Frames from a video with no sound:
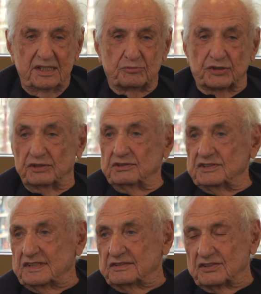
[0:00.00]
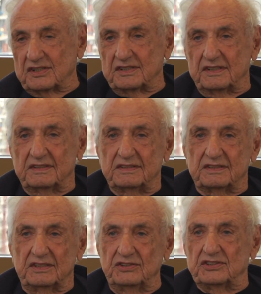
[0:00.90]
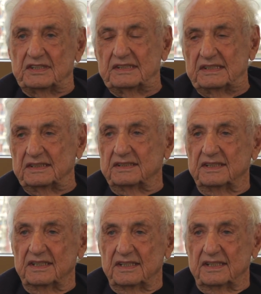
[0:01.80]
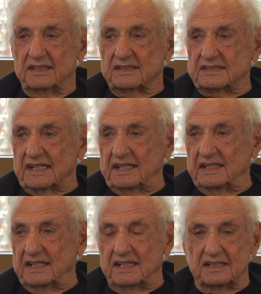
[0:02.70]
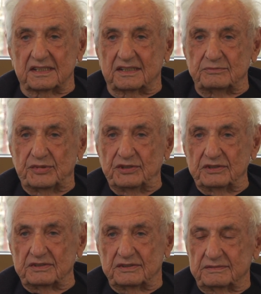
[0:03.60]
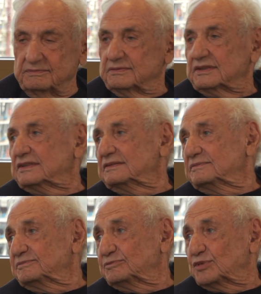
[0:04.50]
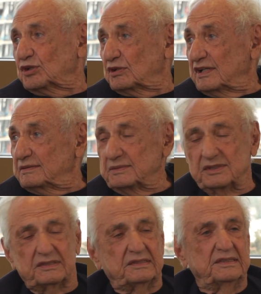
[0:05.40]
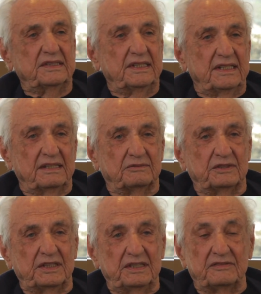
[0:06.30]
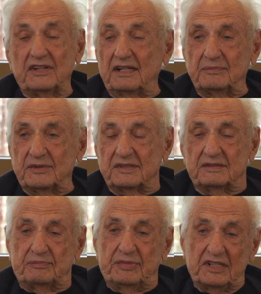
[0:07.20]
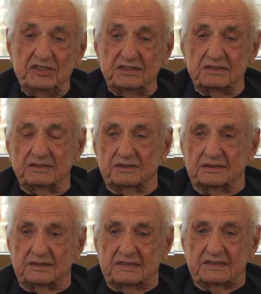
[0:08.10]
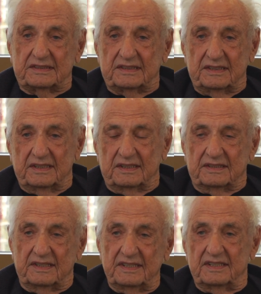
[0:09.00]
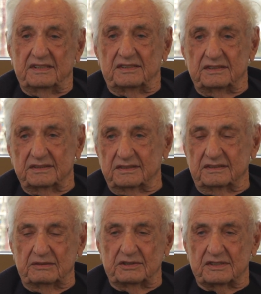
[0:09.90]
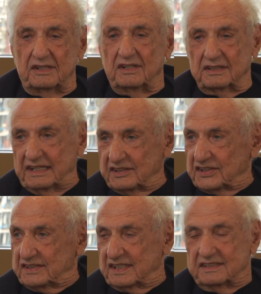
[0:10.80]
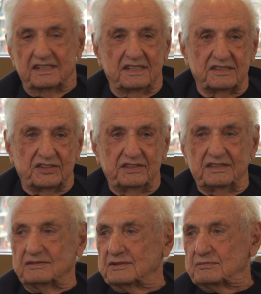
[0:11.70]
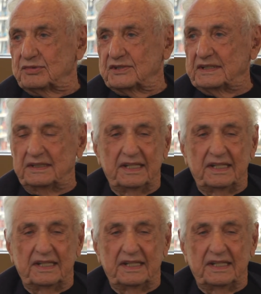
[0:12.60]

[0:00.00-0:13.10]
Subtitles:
producing drawings using state-of-the-art computer programs. We developed a special thing it was called Gehry Technologies at one point,